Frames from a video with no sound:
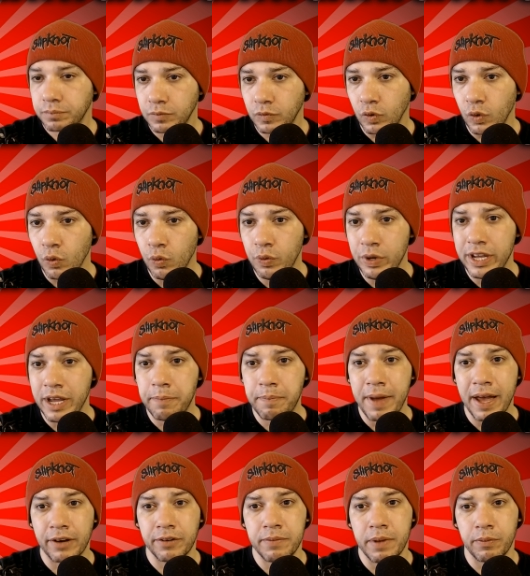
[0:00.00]
we get
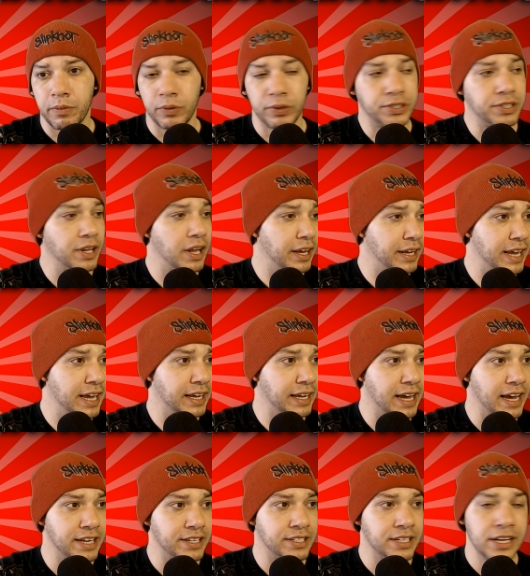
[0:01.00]
back, remember, again,
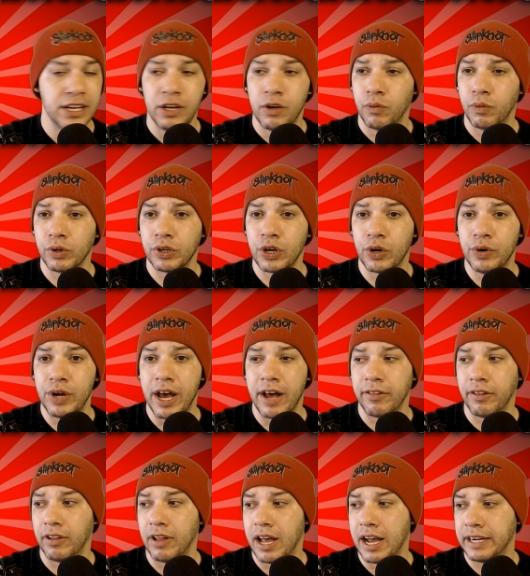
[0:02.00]
guys, we'll go down the
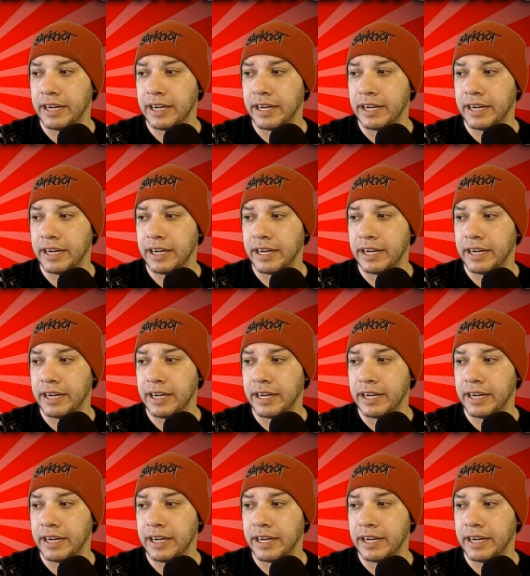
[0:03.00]
line and